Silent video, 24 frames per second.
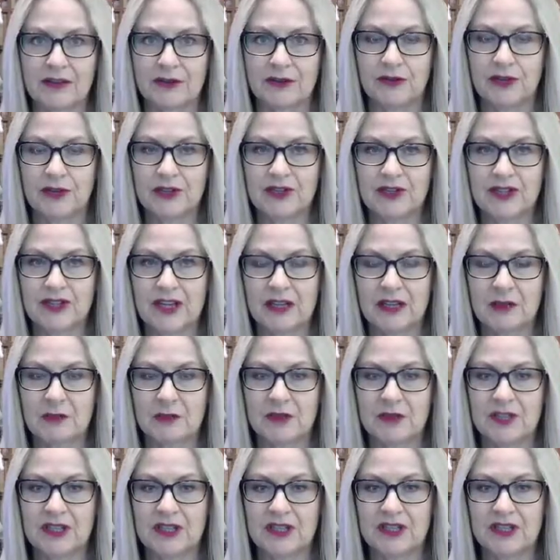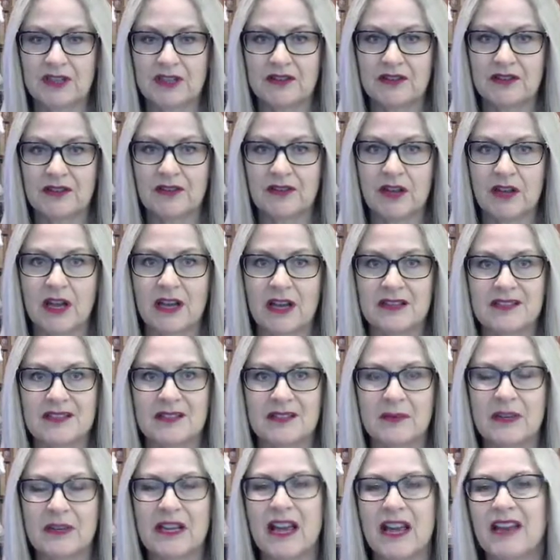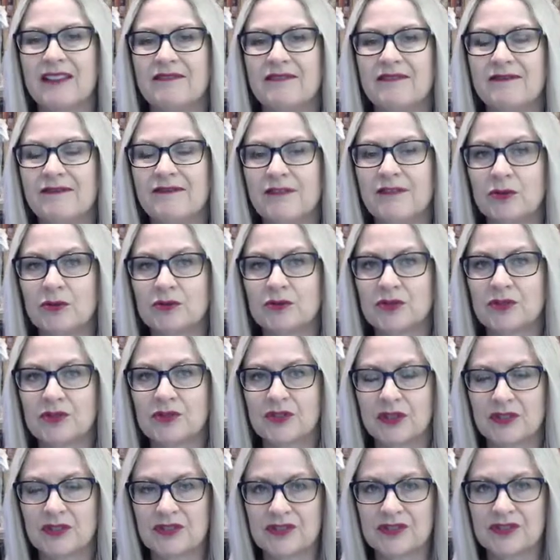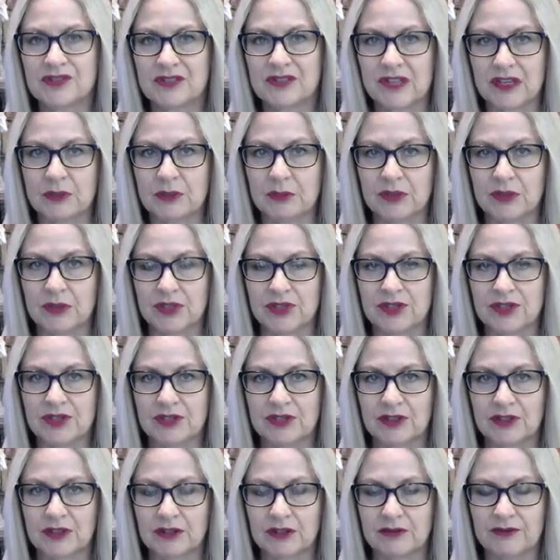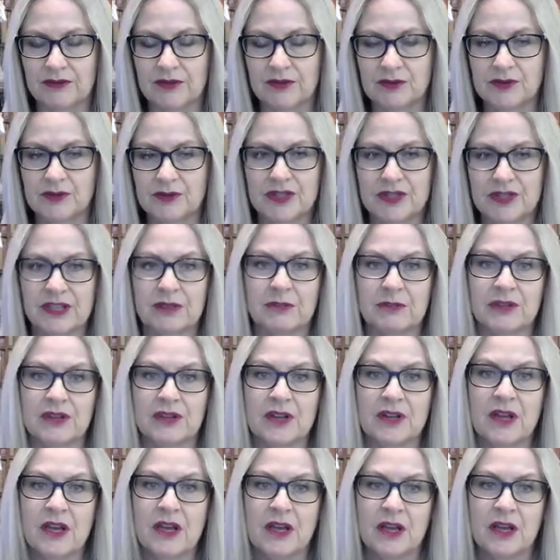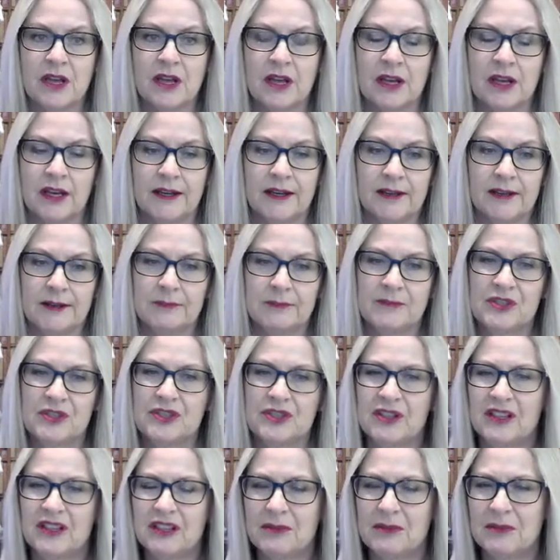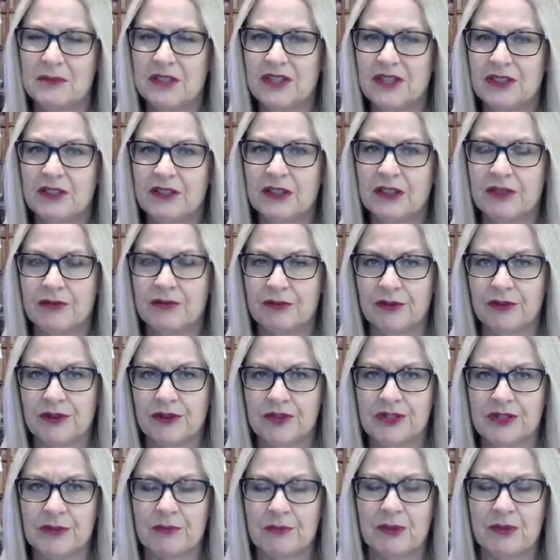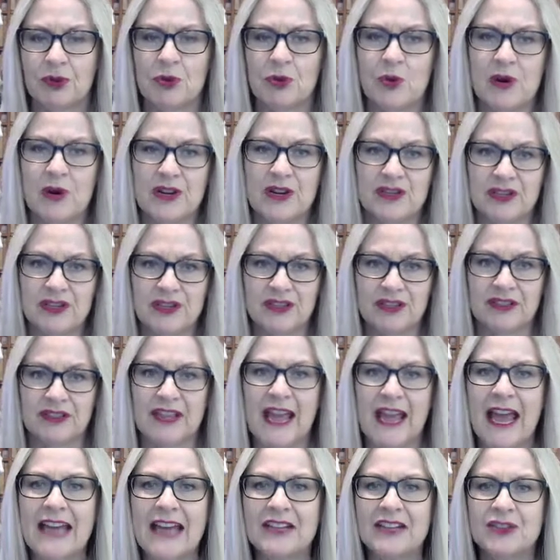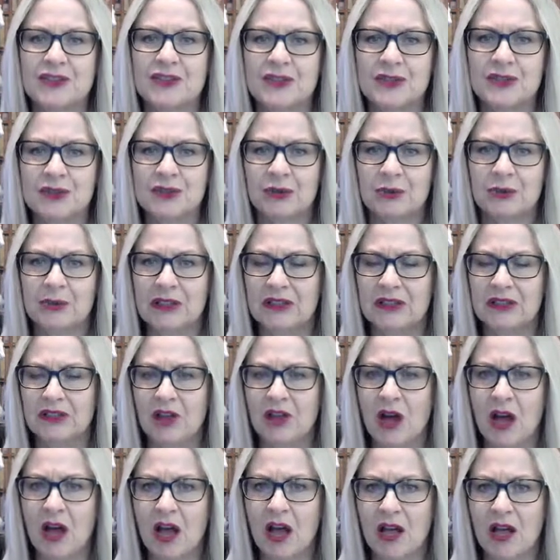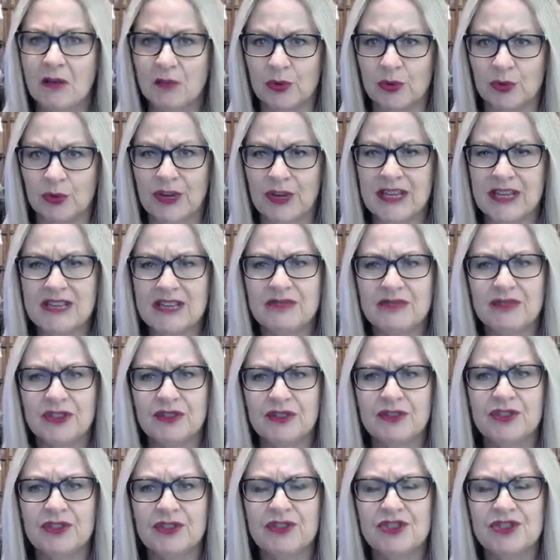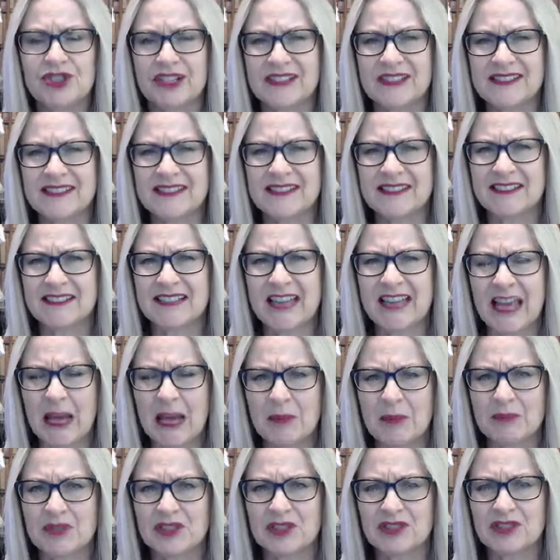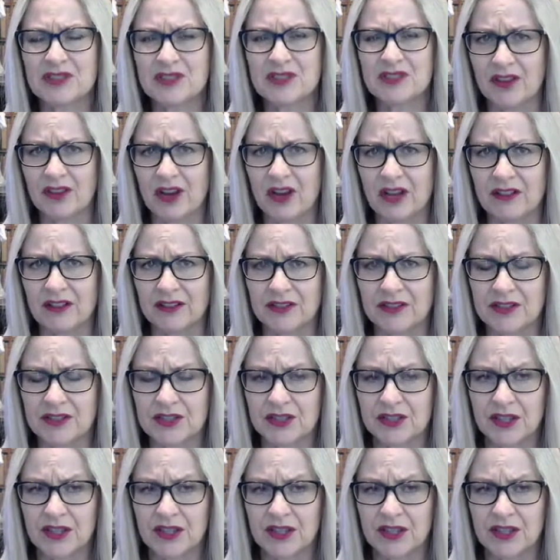first element is that there has to be a false statement. So that immediately throws up the question, can you still be liable even if you just kept silent?